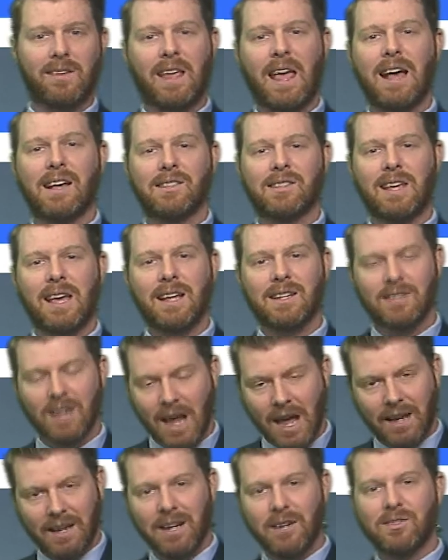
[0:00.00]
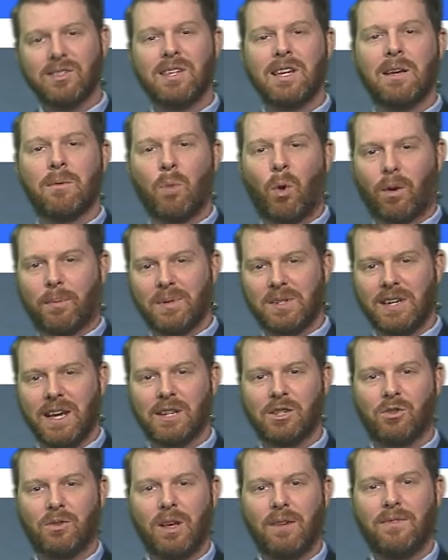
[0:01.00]
of the Cascades, now seeing more
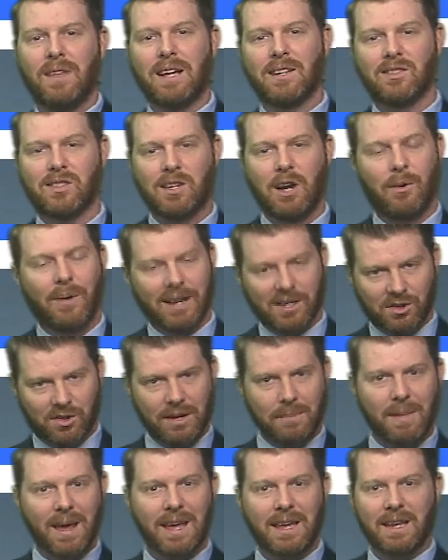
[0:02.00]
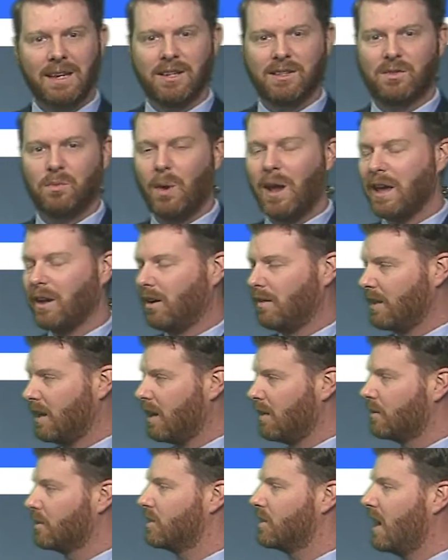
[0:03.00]
potential of that snow actually making its way on the
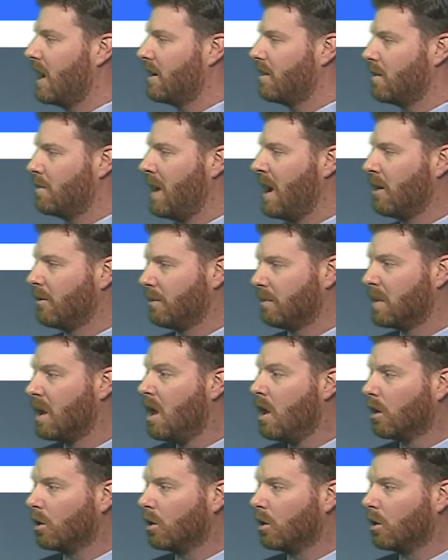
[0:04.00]
other side of the mountain.